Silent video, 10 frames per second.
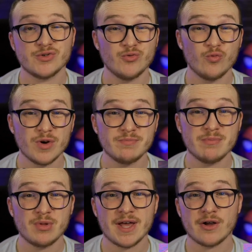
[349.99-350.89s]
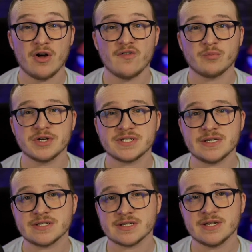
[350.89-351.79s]
who would be playing all of
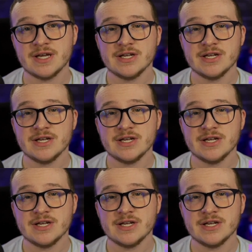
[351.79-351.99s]
preseason.